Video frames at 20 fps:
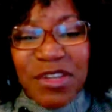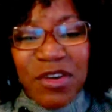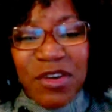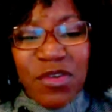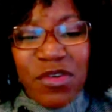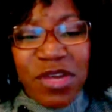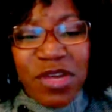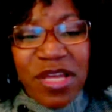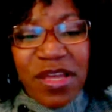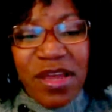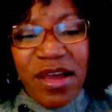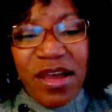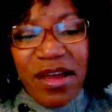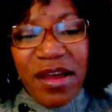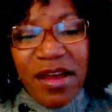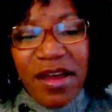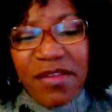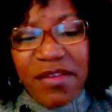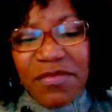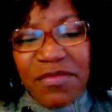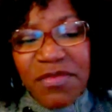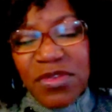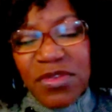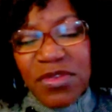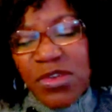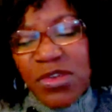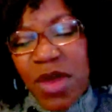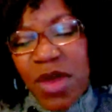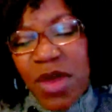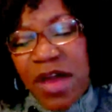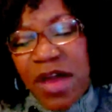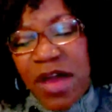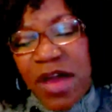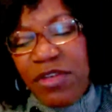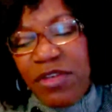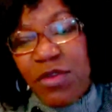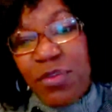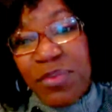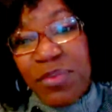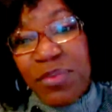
So you